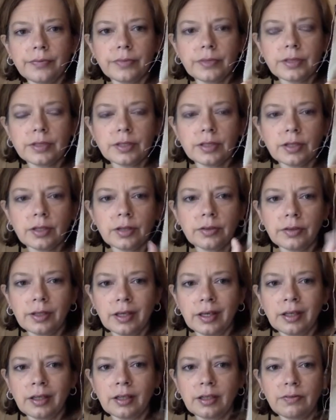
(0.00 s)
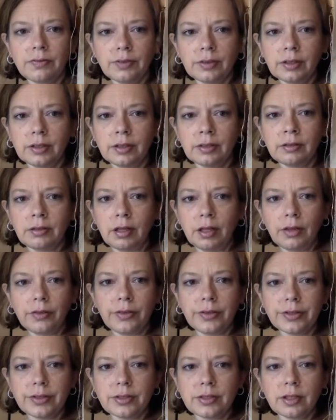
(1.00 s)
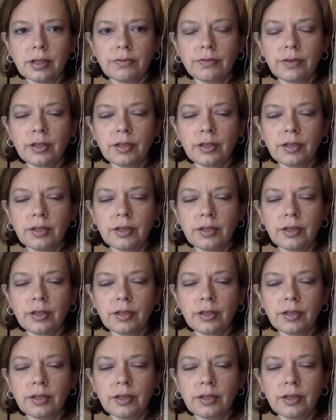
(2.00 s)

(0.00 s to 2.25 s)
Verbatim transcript: So yeah, I need to fill in all this stuff